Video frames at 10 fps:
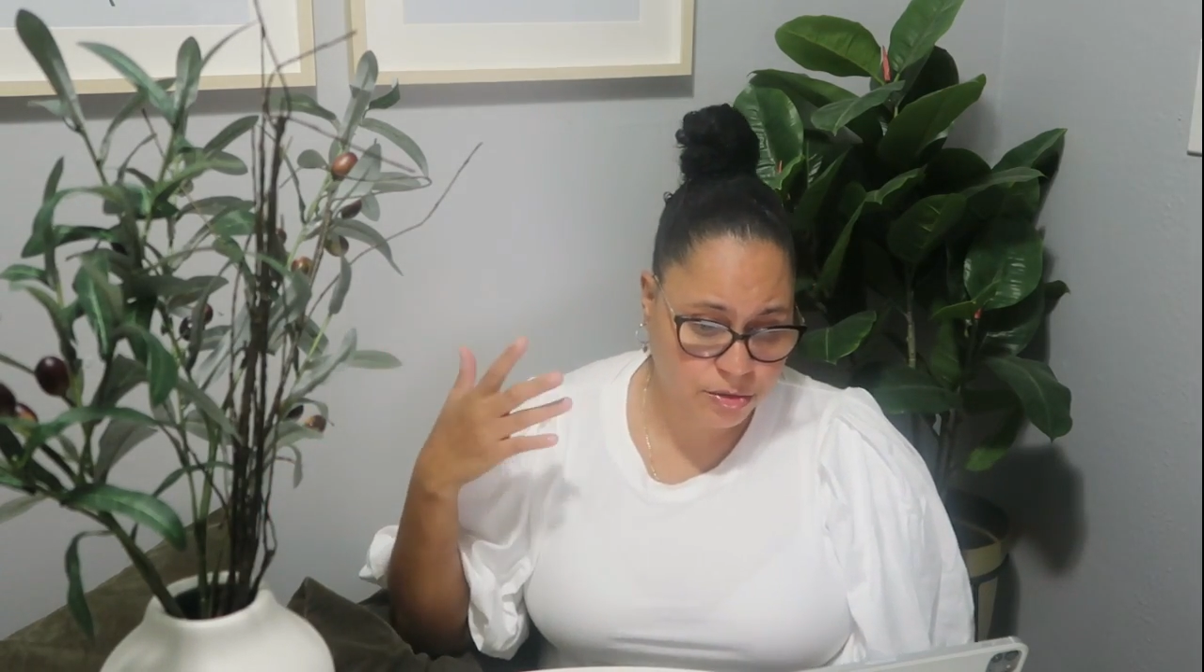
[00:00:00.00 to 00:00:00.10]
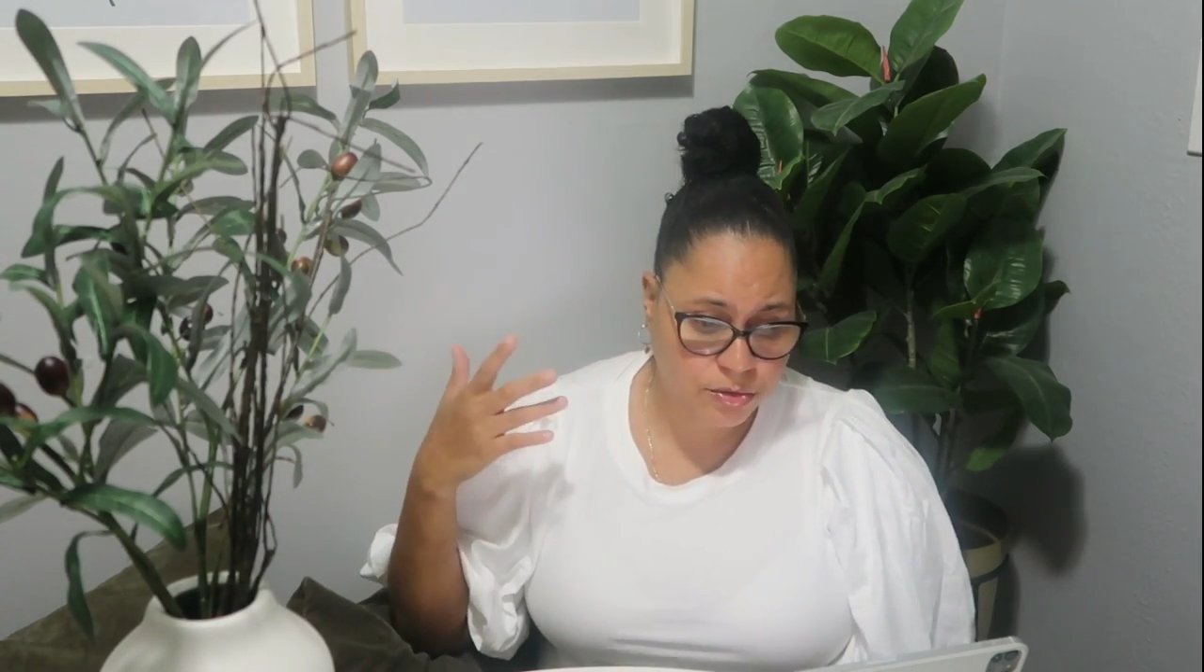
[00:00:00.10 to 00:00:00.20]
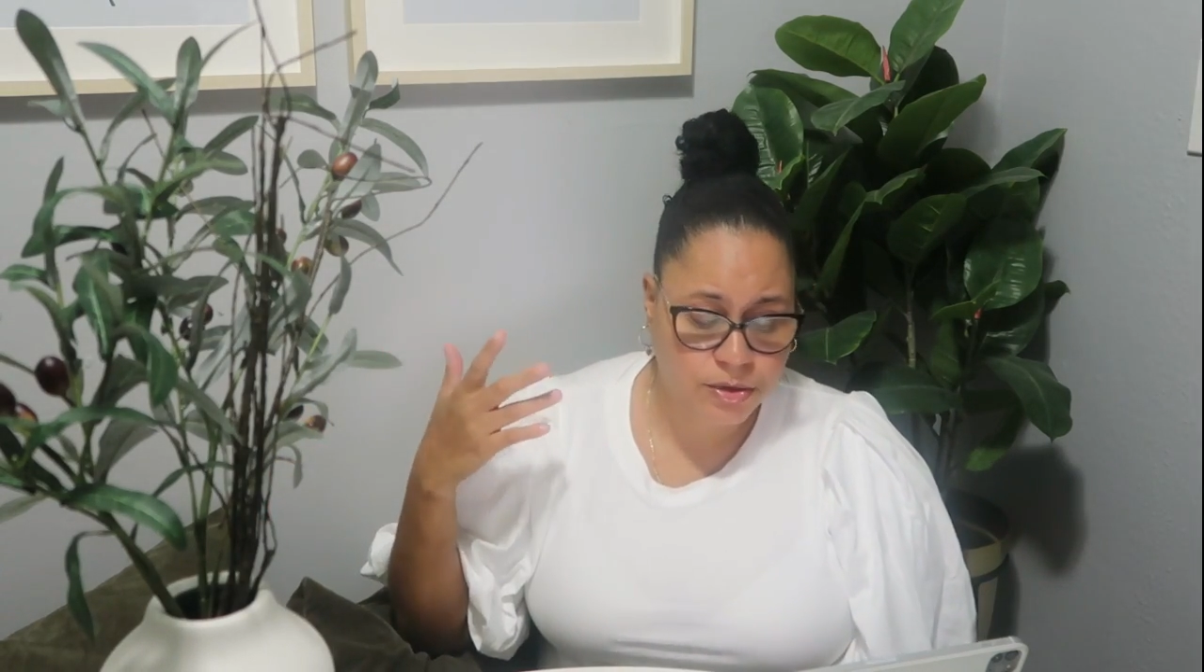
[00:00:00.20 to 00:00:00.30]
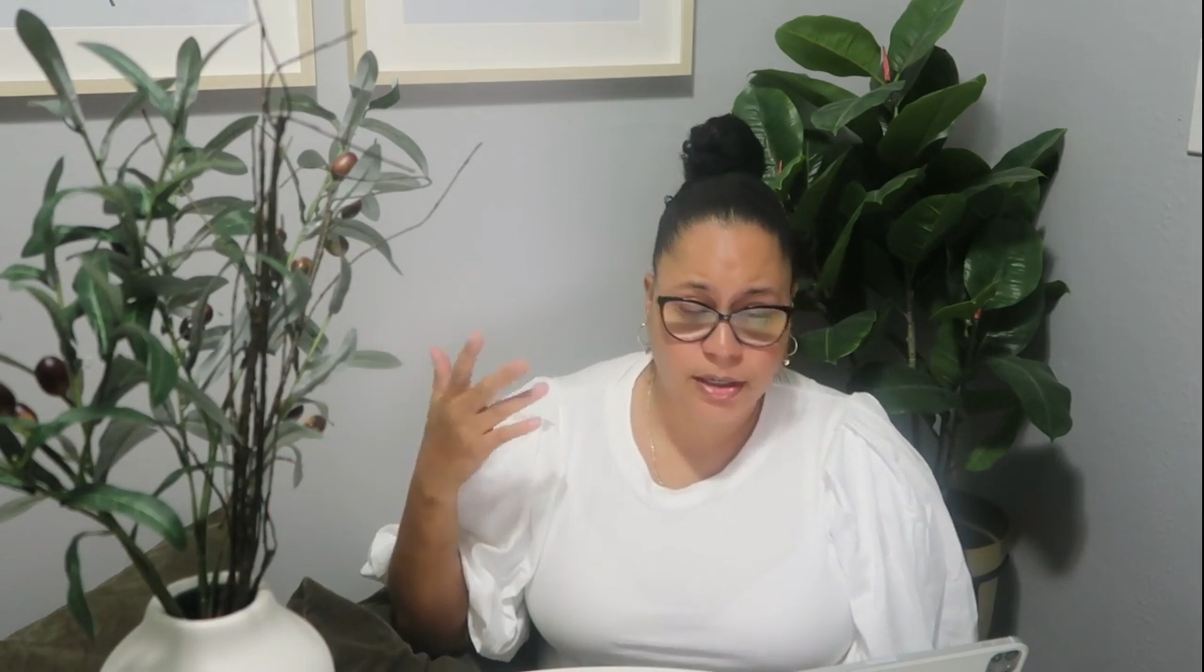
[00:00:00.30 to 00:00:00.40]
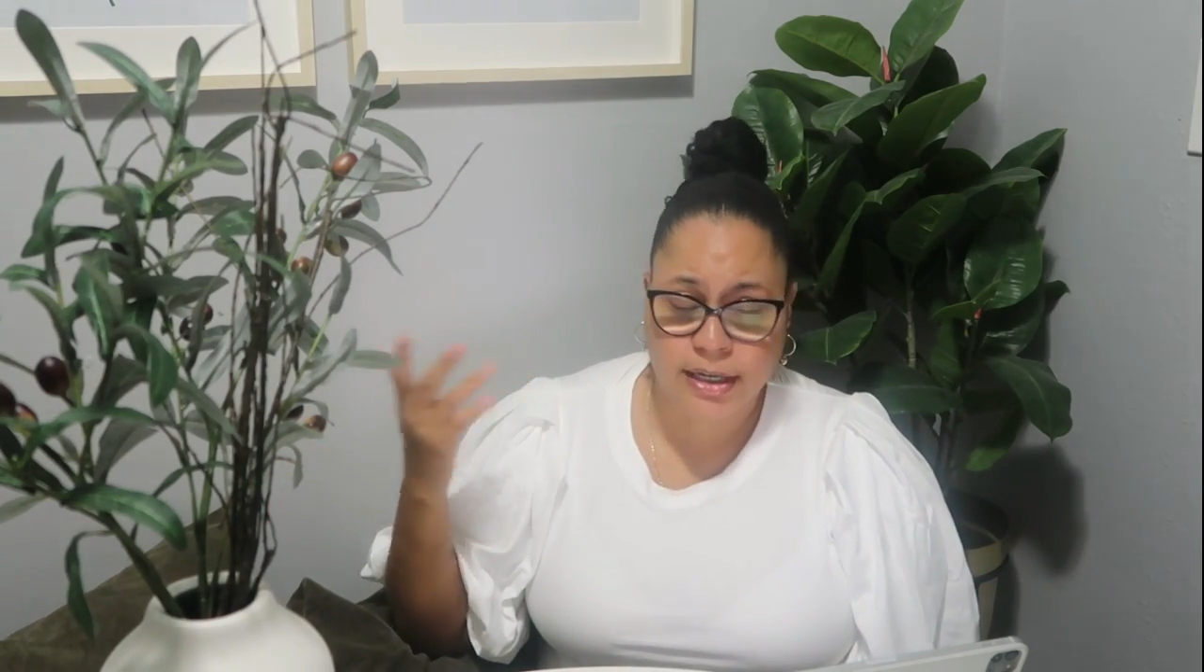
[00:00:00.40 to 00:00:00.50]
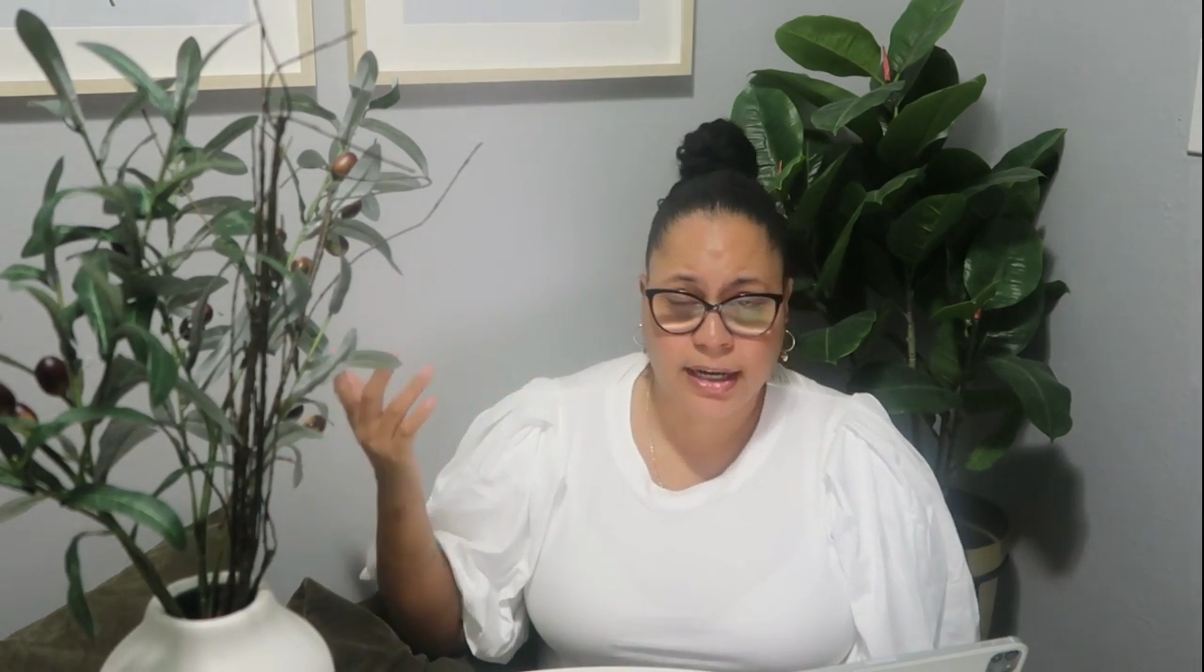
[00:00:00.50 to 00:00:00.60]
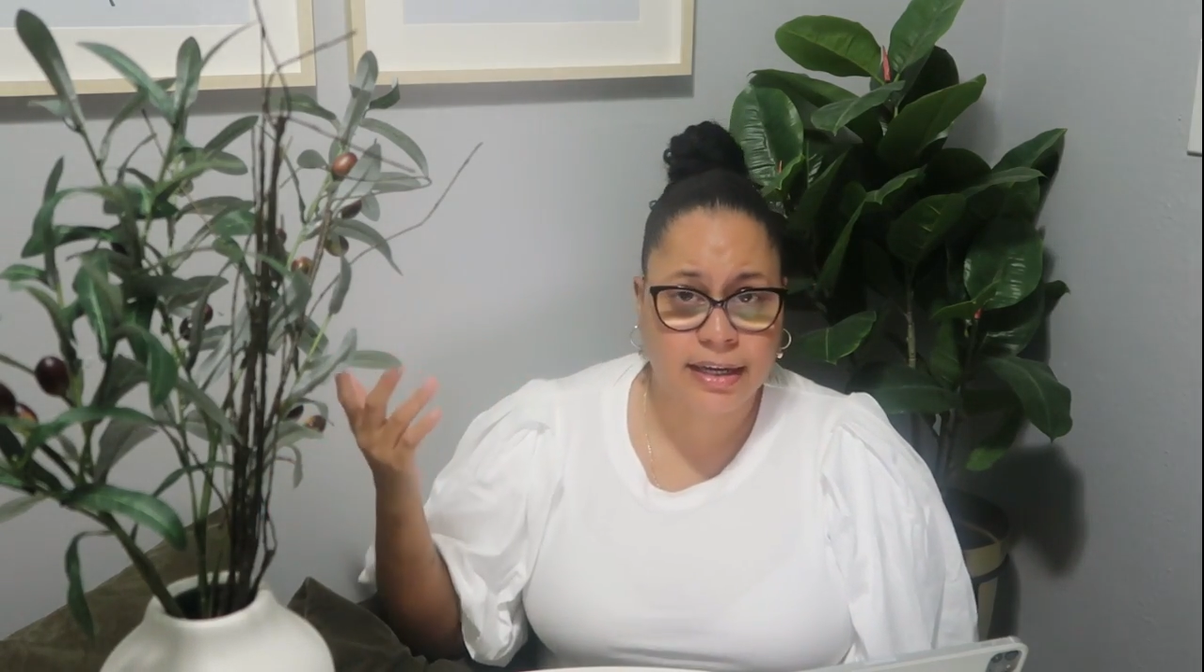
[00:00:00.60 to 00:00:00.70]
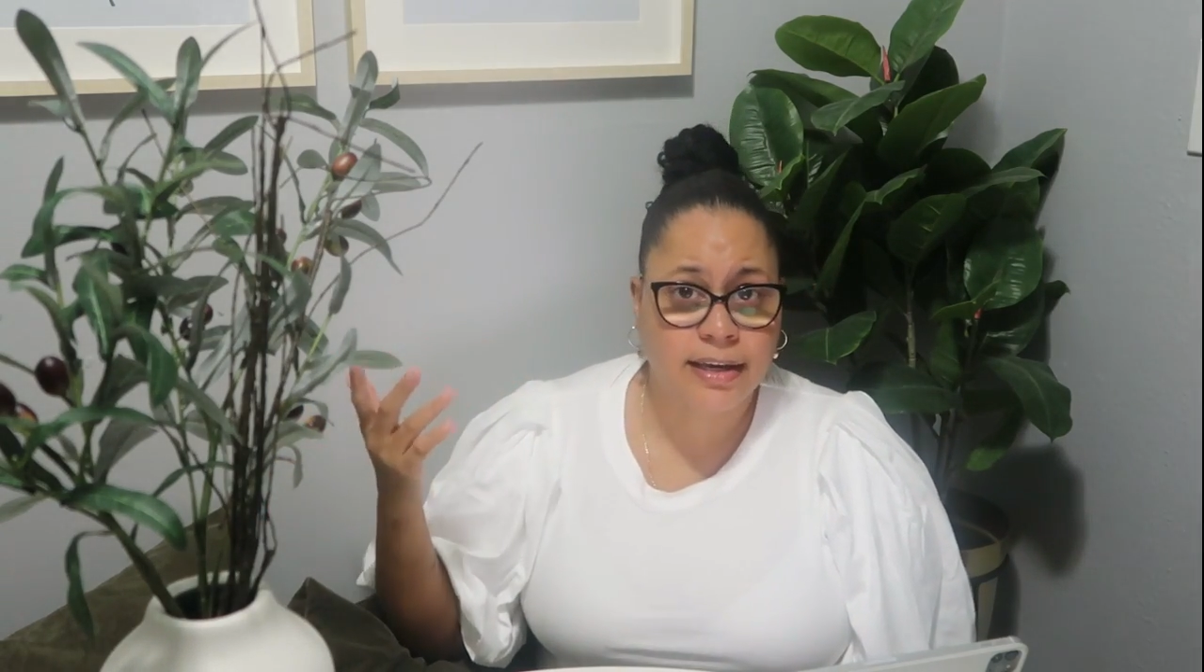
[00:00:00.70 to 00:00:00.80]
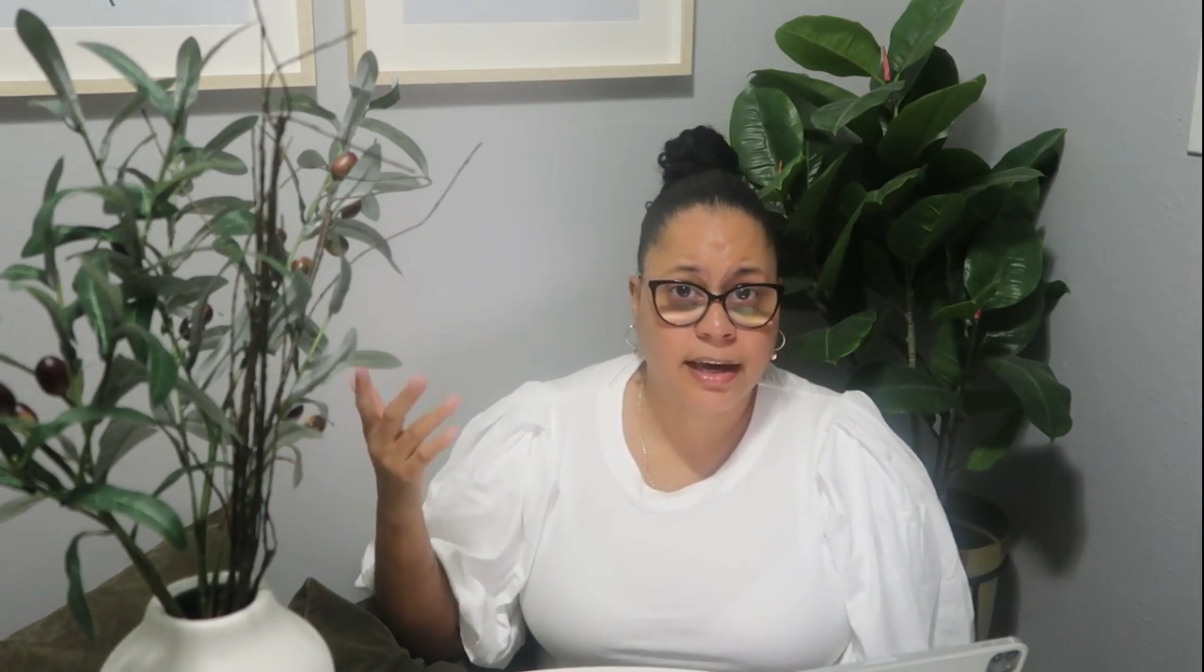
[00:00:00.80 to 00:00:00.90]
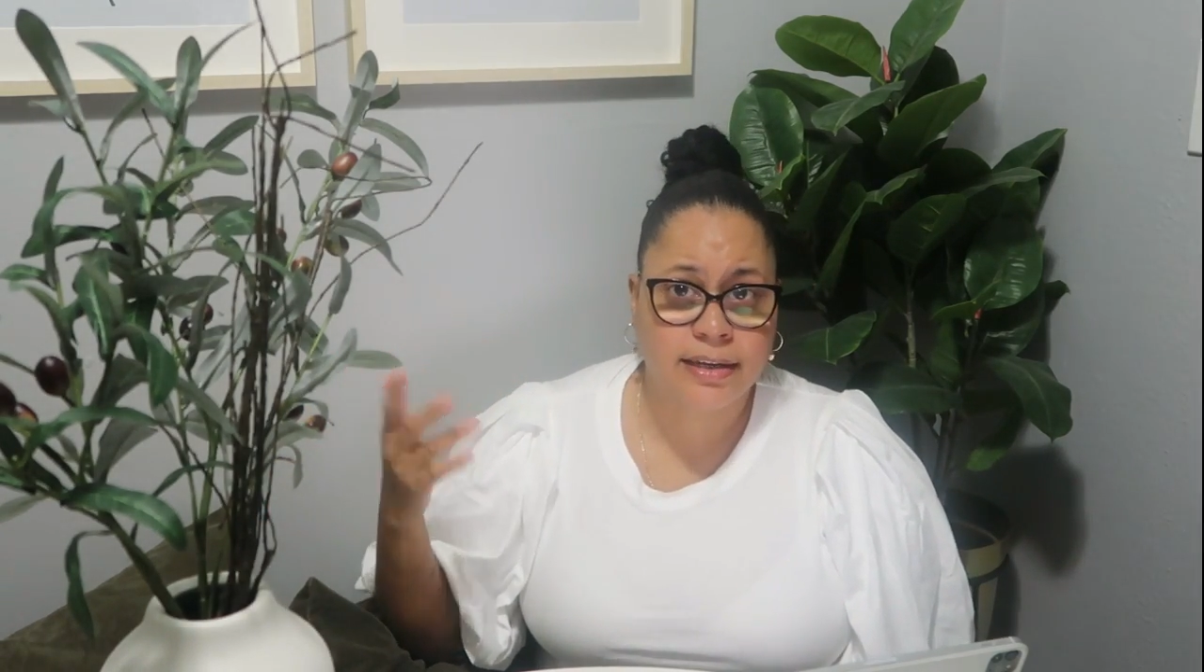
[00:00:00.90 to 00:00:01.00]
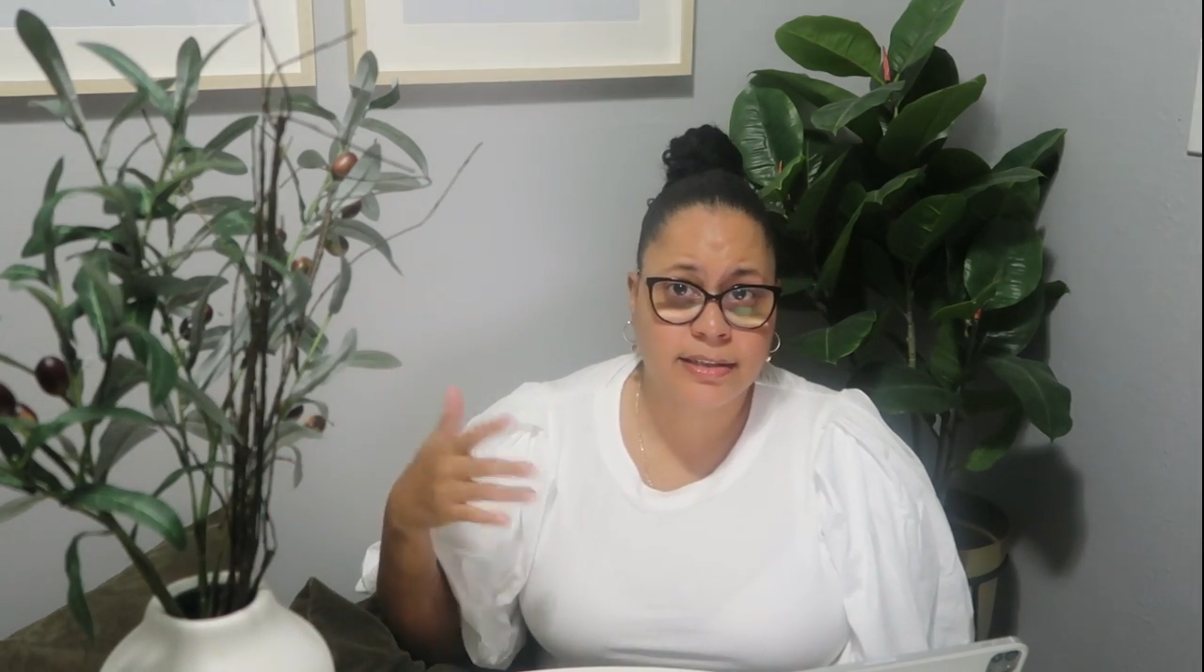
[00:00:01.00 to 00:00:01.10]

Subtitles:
So again,